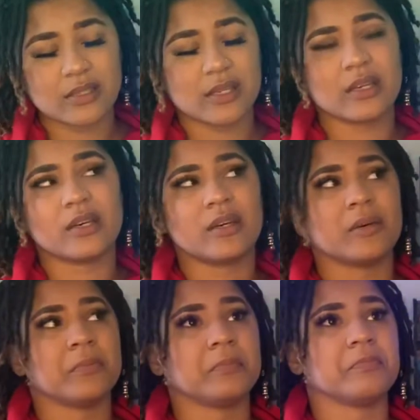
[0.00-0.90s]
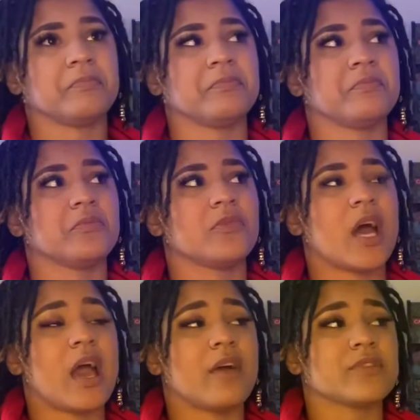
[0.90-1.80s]
Um,
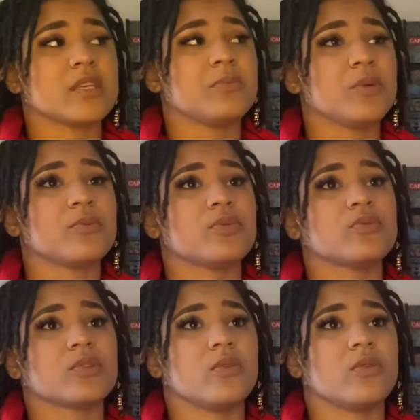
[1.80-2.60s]
I have seen people who